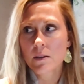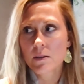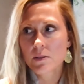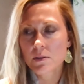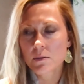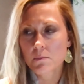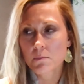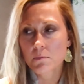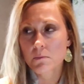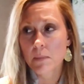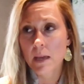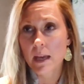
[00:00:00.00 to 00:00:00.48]

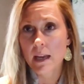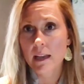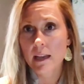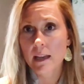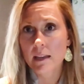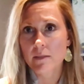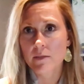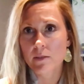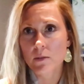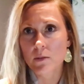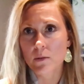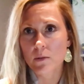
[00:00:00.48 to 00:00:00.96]
many
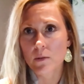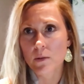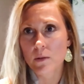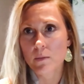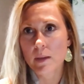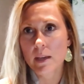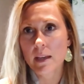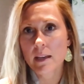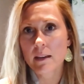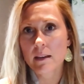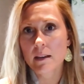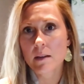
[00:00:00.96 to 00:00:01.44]
different
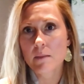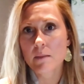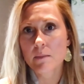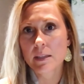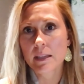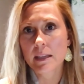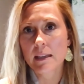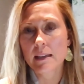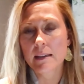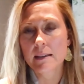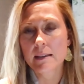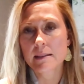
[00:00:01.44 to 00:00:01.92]
orthopedic
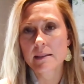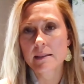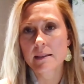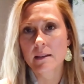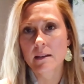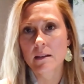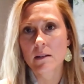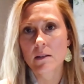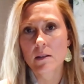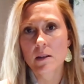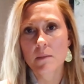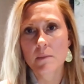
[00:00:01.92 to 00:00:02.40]
companies that
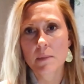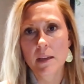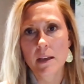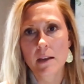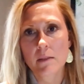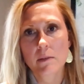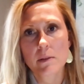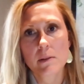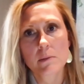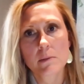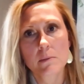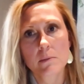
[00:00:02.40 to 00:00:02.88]
are all coming
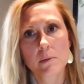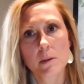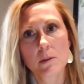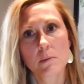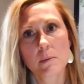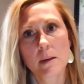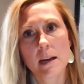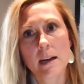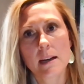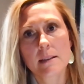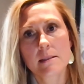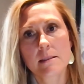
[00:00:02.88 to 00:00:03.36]
out with the
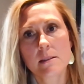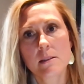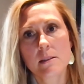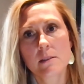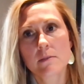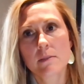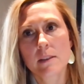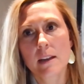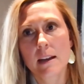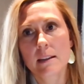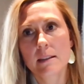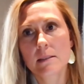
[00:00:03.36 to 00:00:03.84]
robots.
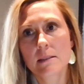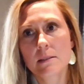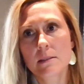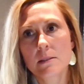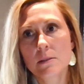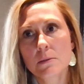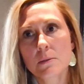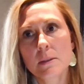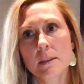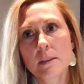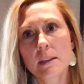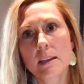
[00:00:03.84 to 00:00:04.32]
You've got
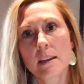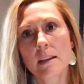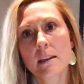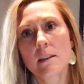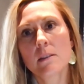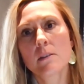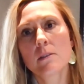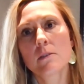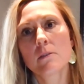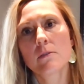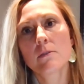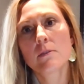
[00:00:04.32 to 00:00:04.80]

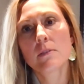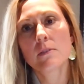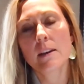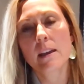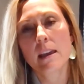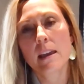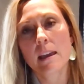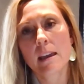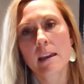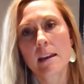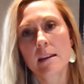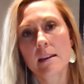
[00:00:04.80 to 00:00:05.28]
Intuitive
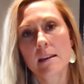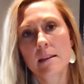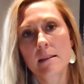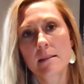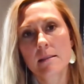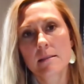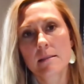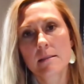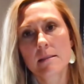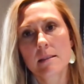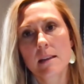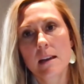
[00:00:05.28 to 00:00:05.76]

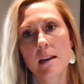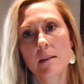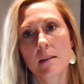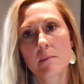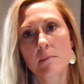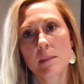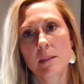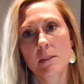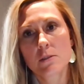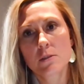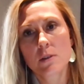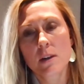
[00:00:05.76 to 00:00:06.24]
and
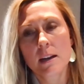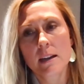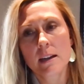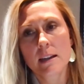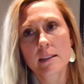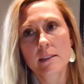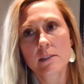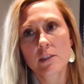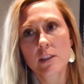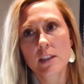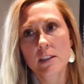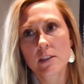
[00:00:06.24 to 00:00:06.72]

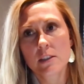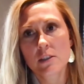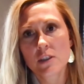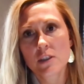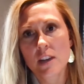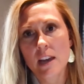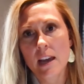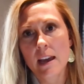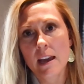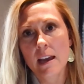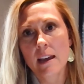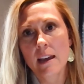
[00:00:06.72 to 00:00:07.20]
Medtronic,
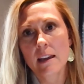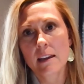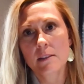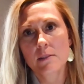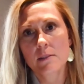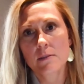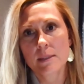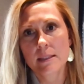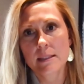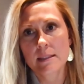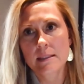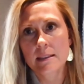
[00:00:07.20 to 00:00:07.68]
J&J,
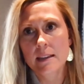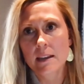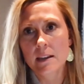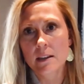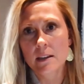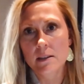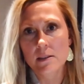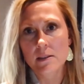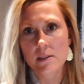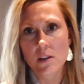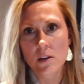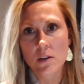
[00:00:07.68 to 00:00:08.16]

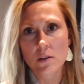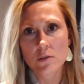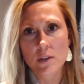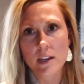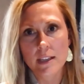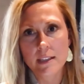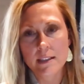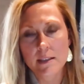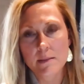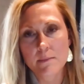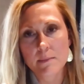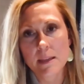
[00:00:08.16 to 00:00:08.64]
Transenterix, all
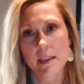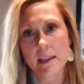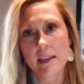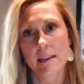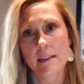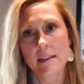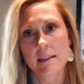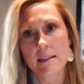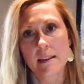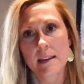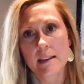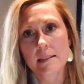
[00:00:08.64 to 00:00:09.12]
trying to
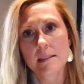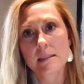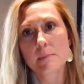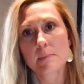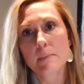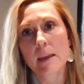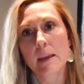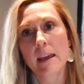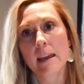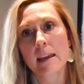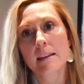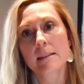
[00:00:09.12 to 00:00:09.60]
compete in that
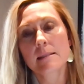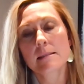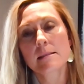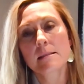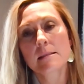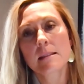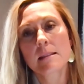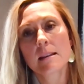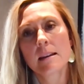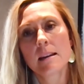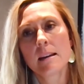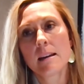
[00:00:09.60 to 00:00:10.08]

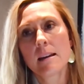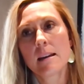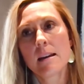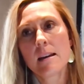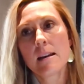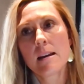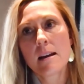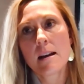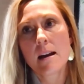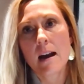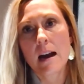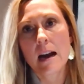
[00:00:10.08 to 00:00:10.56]
space.
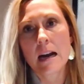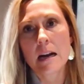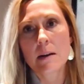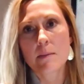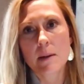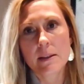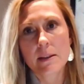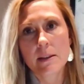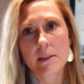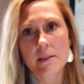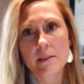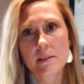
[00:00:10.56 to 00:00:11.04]

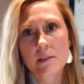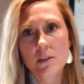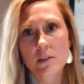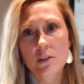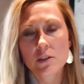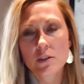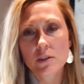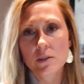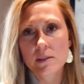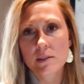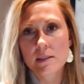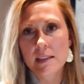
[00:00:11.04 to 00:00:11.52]
On the
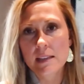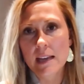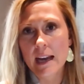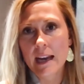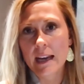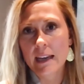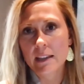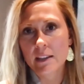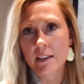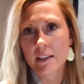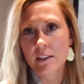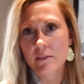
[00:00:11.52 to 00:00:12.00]
surgical
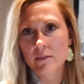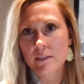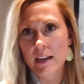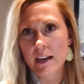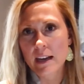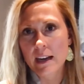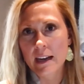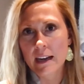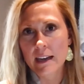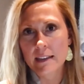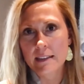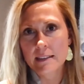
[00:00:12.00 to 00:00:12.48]
side, you've
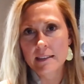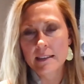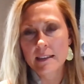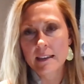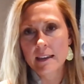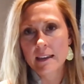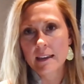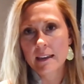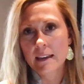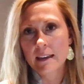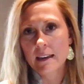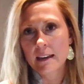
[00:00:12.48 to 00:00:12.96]
got
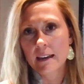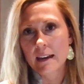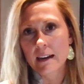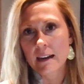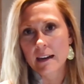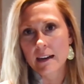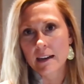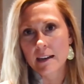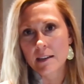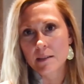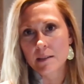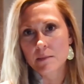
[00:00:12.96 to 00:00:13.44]

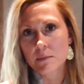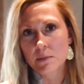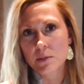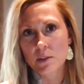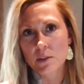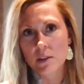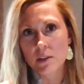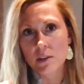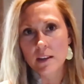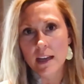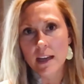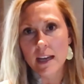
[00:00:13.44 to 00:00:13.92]

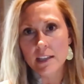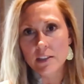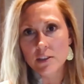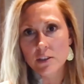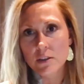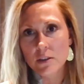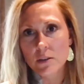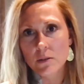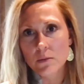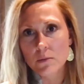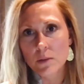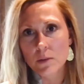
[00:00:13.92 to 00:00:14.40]

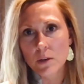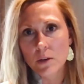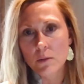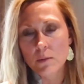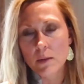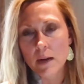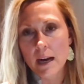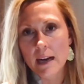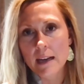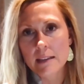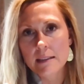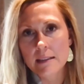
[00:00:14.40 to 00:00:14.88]
neurological
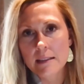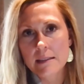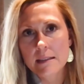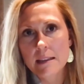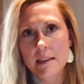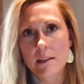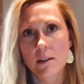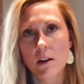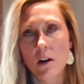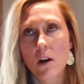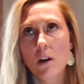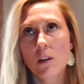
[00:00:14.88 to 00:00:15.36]
robots,
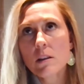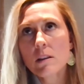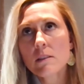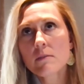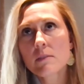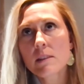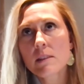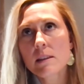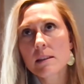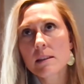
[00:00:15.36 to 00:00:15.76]
and all of